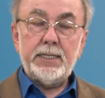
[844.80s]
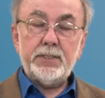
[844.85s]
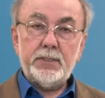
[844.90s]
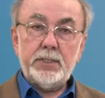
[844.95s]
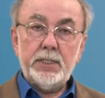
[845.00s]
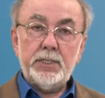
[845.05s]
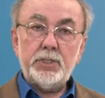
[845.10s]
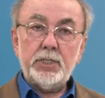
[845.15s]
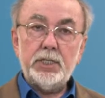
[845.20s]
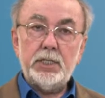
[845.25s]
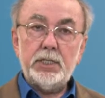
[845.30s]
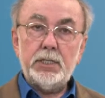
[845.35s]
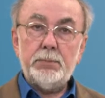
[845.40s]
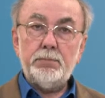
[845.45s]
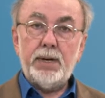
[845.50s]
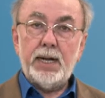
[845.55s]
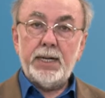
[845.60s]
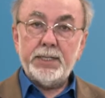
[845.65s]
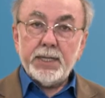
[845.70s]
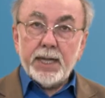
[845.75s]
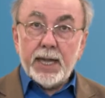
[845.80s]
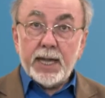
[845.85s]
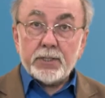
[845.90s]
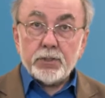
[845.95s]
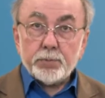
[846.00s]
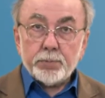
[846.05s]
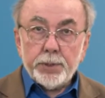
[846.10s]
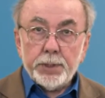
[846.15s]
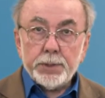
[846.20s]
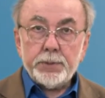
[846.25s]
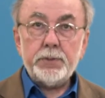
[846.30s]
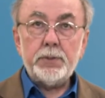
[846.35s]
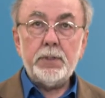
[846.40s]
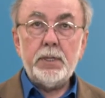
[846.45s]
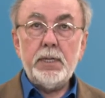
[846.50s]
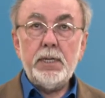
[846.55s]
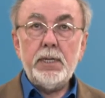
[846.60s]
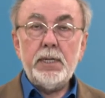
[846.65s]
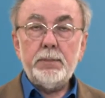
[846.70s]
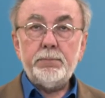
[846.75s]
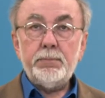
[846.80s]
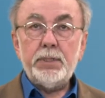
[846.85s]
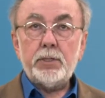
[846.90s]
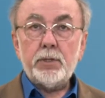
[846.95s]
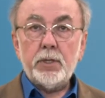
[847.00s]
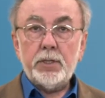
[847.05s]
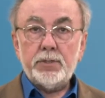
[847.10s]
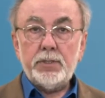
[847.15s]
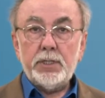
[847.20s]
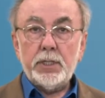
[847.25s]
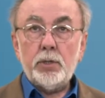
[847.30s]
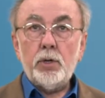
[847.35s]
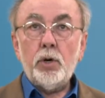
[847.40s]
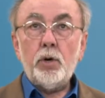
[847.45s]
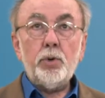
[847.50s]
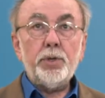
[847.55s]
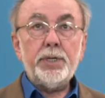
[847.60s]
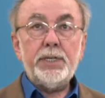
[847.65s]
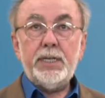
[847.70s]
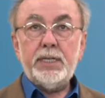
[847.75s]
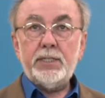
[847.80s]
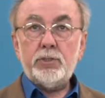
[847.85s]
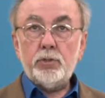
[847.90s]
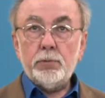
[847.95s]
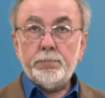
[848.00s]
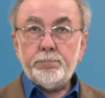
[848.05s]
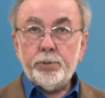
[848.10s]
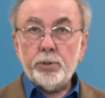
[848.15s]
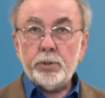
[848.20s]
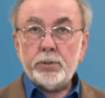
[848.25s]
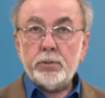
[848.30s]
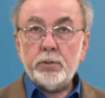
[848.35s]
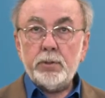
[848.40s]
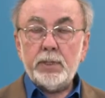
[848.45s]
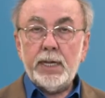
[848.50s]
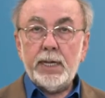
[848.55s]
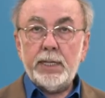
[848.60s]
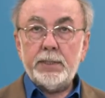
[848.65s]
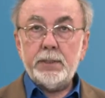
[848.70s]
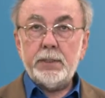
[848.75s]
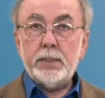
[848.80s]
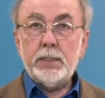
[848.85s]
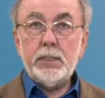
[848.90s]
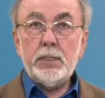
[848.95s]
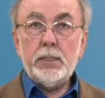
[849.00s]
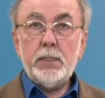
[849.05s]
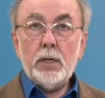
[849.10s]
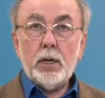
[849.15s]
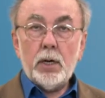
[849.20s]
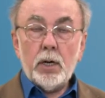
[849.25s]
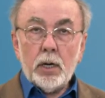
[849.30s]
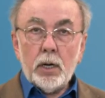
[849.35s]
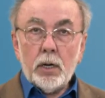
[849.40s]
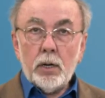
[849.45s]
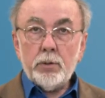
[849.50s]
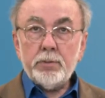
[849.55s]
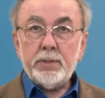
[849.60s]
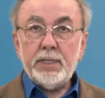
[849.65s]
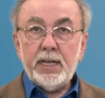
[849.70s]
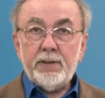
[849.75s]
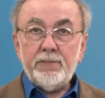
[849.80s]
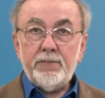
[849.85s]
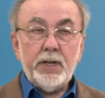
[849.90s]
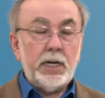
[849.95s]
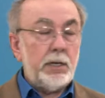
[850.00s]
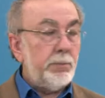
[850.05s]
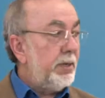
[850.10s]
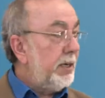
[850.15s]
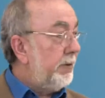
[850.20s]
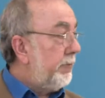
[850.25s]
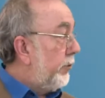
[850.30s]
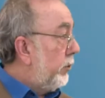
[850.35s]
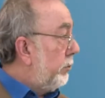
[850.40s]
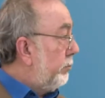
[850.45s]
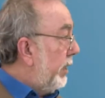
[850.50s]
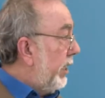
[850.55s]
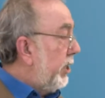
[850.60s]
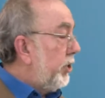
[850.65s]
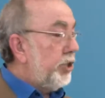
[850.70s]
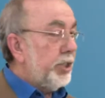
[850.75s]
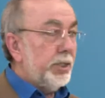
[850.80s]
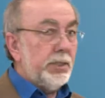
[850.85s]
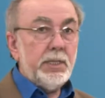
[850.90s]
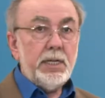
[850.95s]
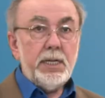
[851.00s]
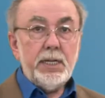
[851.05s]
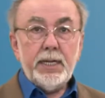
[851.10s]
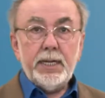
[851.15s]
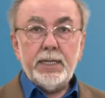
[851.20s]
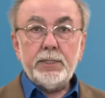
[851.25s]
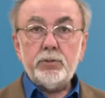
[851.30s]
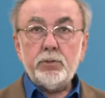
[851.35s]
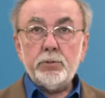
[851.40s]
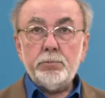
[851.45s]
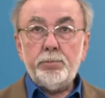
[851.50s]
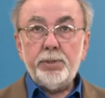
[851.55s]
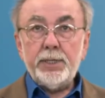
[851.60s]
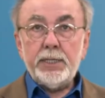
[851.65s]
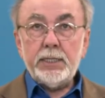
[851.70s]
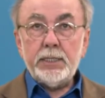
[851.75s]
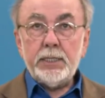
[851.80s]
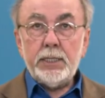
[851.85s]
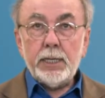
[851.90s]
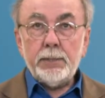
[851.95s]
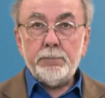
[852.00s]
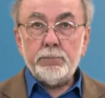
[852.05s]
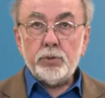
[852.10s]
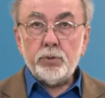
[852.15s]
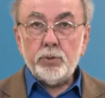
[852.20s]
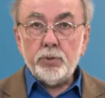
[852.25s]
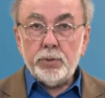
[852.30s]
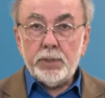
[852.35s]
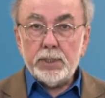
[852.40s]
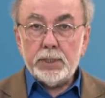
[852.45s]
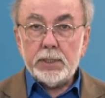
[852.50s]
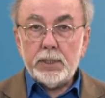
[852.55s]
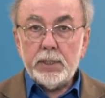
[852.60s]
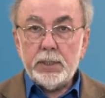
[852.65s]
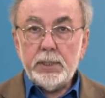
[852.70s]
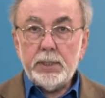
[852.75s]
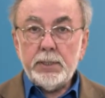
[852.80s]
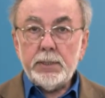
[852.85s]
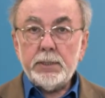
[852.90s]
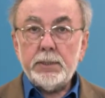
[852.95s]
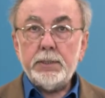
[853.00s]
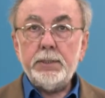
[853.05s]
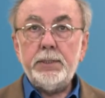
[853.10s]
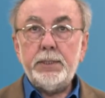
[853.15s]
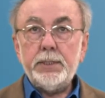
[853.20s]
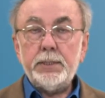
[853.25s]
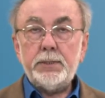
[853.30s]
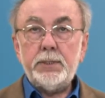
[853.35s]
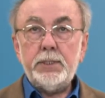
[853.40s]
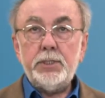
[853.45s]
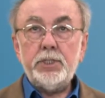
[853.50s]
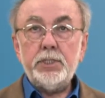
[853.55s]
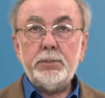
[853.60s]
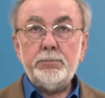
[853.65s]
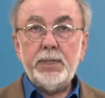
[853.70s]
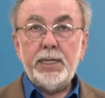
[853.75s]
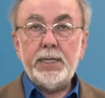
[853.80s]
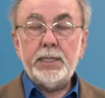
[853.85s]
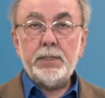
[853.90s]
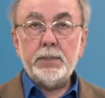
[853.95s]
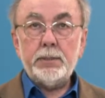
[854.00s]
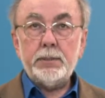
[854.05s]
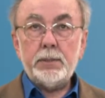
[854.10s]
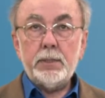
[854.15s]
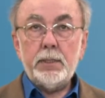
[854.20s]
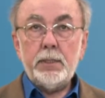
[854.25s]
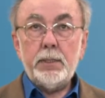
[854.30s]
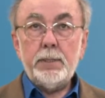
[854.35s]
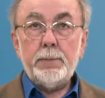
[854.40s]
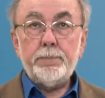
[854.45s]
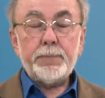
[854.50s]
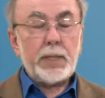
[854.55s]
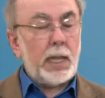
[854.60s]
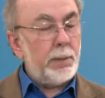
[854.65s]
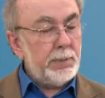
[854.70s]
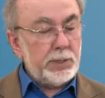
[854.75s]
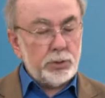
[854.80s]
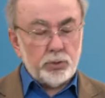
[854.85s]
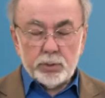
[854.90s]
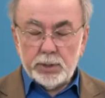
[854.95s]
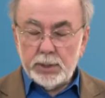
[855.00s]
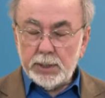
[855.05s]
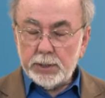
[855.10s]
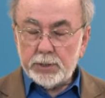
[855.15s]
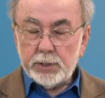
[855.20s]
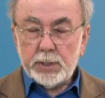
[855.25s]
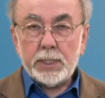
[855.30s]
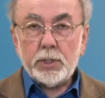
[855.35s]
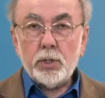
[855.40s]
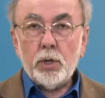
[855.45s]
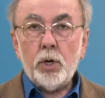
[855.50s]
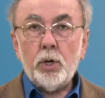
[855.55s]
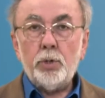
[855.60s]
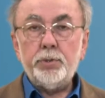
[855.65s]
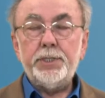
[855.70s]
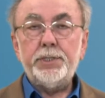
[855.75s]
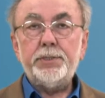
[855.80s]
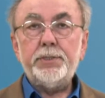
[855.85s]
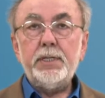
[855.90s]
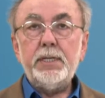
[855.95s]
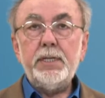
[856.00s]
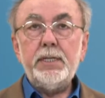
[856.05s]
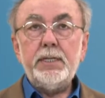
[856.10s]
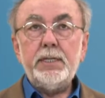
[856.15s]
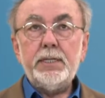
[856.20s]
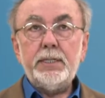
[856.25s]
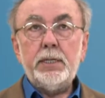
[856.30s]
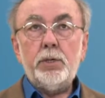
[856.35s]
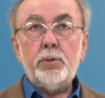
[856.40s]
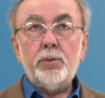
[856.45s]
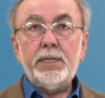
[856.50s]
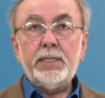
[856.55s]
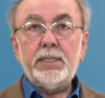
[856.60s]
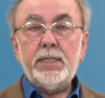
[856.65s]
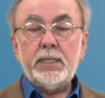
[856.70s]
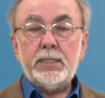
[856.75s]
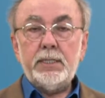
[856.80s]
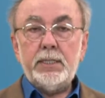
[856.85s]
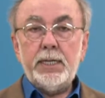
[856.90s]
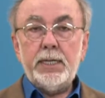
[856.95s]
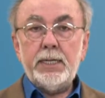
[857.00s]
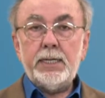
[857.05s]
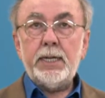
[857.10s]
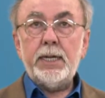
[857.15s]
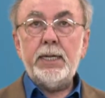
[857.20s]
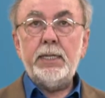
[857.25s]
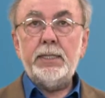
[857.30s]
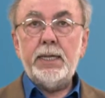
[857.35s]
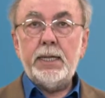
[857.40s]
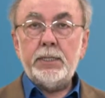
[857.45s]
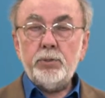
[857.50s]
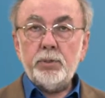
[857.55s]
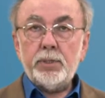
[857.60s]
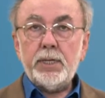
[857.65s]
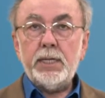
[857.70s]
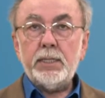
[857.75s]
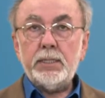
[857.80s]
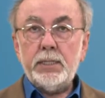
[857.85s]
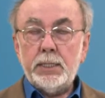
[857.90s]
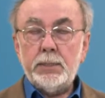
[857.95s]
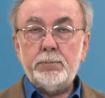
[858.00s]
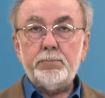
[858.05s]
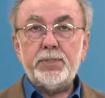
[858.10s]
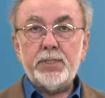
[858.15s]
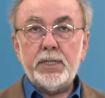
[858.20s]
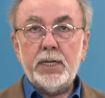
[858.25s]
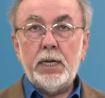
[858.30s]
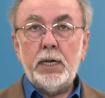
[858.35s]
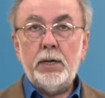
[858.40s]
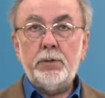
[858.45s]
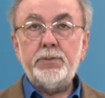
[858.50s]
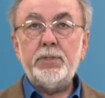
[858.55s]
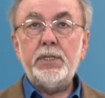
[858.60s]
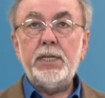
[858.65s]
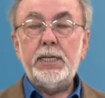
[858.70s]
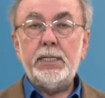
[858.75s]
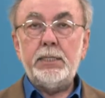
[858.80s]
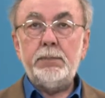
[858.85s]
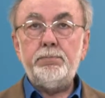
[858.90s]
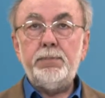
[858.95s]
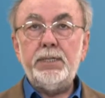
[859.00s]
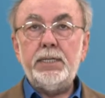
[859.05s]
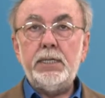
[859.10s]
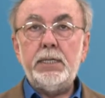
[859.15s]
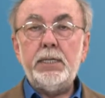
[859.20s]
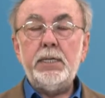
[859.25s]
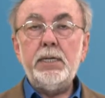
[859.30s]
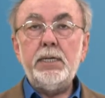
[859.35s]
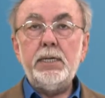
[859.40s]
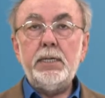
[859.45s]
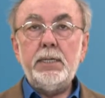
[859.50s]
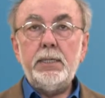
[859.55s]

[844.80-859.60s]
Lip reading: essentially by the experts because the goal here is to put together all the available information and to bring them to the decision makers, to the stakeholders in a way that they can educate themselves and be